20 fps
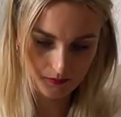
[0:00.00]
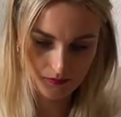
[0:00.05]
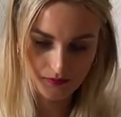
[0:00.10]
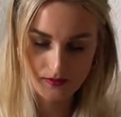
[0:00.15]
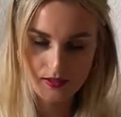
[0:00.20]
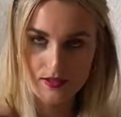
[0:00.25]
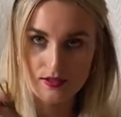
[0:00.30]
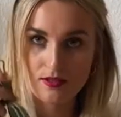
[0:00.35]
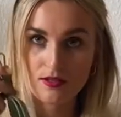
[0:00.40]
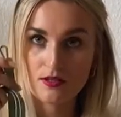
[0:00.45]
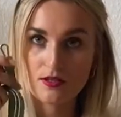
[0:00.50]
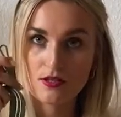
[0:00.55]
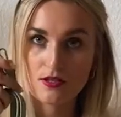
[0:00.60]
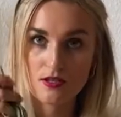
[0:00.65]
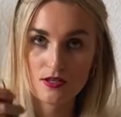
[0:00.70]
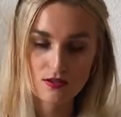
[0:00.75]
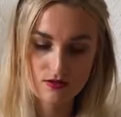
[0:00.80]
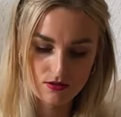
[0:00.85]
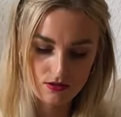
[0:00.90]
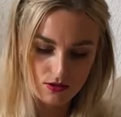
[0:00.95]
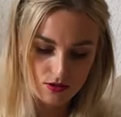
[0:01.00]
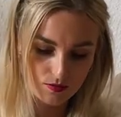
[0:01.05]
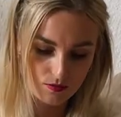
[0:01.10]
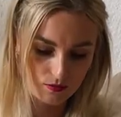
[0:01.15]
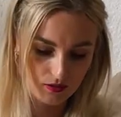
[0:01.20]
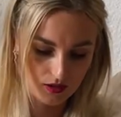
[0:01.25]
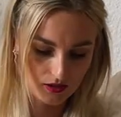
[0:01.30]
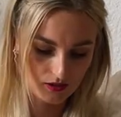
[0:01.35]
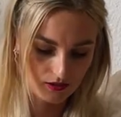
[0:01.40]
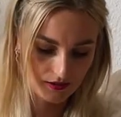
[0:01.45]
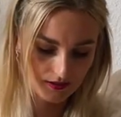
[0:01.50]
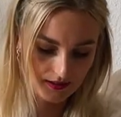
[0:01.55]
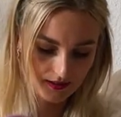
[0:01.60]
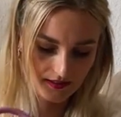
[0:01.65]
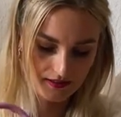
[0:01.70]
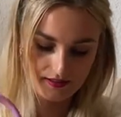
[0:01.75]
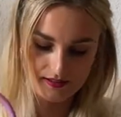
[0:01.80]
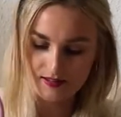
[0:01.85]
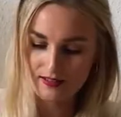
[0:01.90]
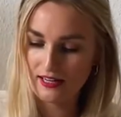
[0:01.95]
This is smaller than
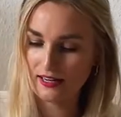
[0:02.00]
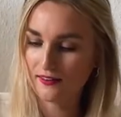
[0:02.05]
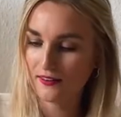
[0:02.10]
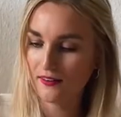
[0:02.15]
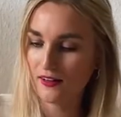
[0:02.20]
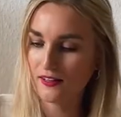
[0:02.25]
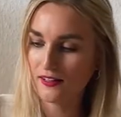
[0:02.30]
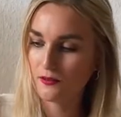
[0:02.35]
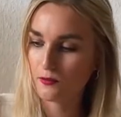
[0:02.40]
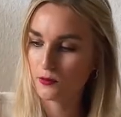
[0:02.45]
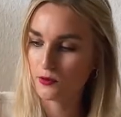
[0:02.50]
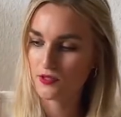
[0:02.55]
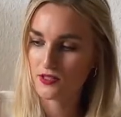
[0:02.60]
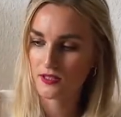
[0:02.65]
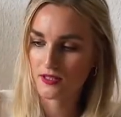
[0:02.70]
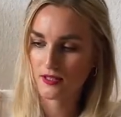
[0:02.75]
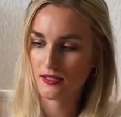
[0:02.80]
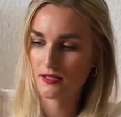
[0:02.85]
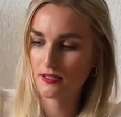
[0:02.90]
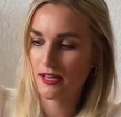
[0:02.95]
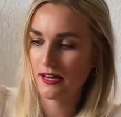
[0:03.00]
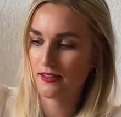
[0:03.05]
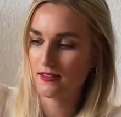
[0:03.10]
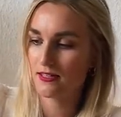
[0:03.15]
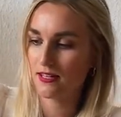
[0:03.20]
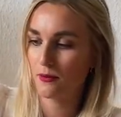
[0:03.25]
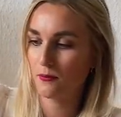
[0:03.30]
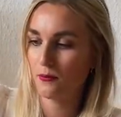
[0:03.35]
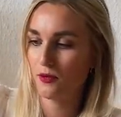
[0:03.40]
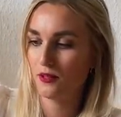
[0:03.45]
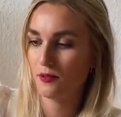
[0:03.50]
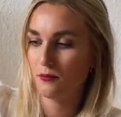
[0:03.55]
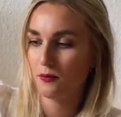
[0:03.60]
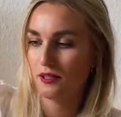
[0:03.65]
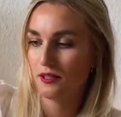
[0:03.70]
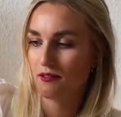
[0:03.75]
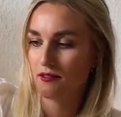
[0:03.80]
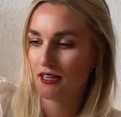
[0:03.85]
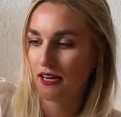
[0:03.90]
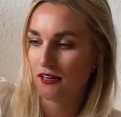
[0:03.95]
this. I thought it was the exact same one, but
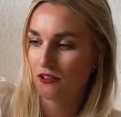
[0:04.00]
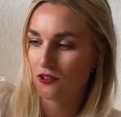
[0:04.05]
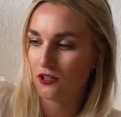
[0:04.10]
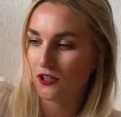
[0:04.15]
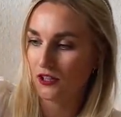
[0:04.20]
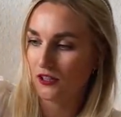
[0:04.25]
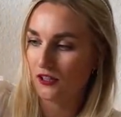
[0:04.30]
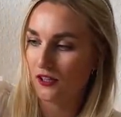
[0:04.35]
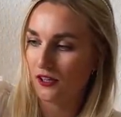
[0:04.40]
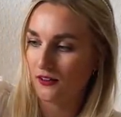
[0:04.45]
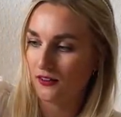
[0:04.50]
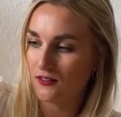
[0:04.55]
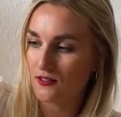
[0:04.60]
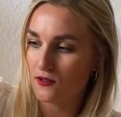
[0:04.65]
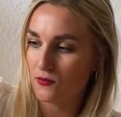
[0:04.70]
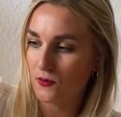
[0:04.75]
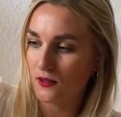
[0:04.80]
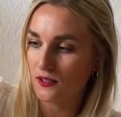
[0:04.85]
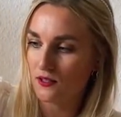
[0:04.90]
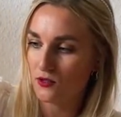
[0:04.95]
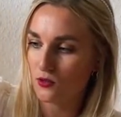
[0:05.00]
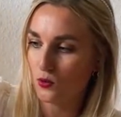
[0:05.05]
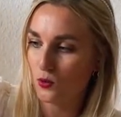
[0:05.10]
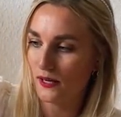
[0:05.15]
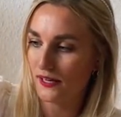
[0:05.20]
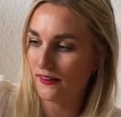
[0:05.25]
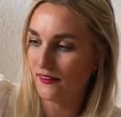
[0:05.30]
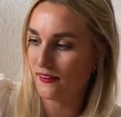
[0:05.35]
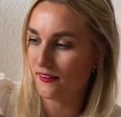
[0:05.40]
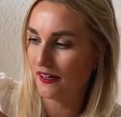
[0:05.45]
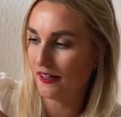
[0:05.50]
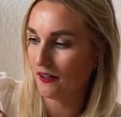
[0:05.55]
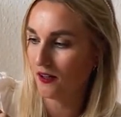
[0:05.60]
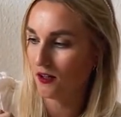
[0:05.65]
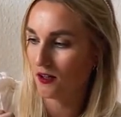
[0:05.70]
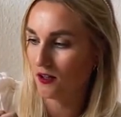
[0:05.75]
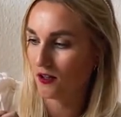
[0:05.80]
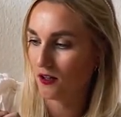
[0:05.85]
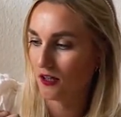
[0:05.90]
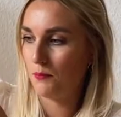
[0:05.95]
it's actually not. This one is quite
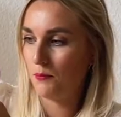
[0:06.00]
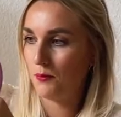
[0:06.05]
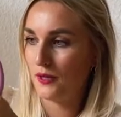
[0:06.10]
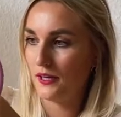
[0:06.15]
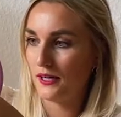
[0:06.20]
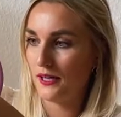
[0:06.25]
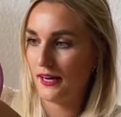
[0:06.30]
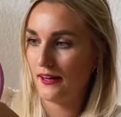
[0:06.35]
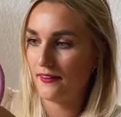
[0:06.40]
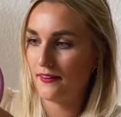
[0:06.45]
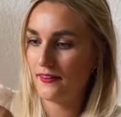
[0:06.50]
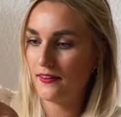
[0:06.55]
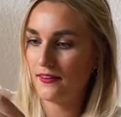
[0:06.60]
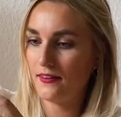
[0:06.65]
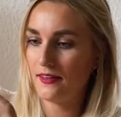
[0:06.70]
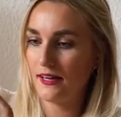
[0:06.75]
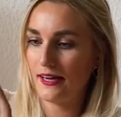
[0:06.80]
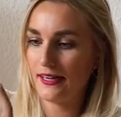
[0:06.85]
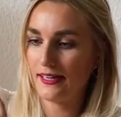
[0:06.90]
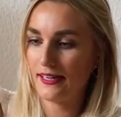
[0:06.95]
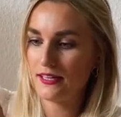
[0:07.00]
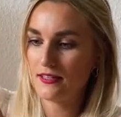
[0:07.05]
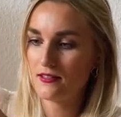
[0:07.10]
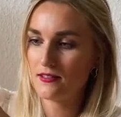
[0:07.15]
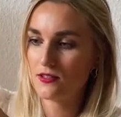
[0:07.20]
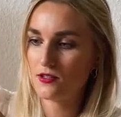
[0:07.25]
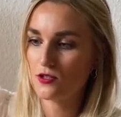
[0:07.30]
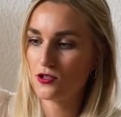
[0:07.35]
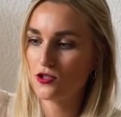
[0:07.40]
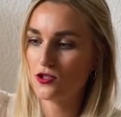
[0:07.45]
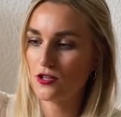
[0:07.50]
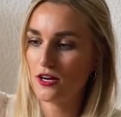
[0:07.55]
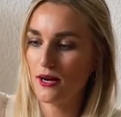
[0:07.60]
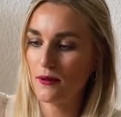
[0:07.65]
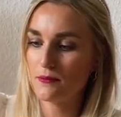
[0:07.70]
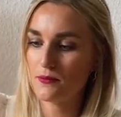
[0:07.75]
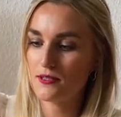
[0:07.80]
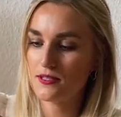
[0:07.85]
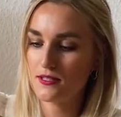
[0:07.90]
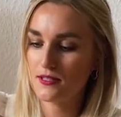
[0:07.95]
thicker. But I guess the
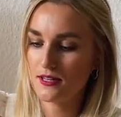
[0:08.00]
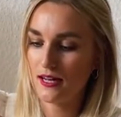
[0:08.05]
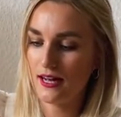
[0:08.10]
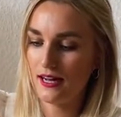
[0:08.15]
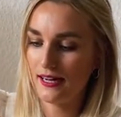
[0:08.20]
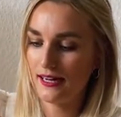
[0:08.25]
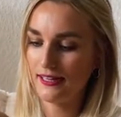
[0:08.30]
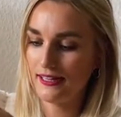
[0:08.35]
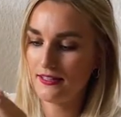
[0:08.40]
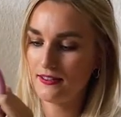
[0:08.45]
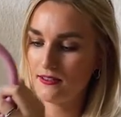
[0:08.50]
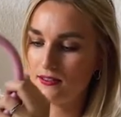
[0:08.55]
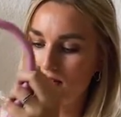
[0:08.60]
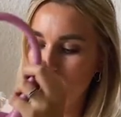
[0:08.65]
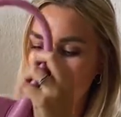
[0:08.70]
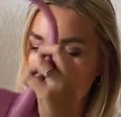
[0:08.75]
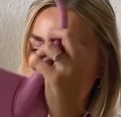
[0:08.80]
strap size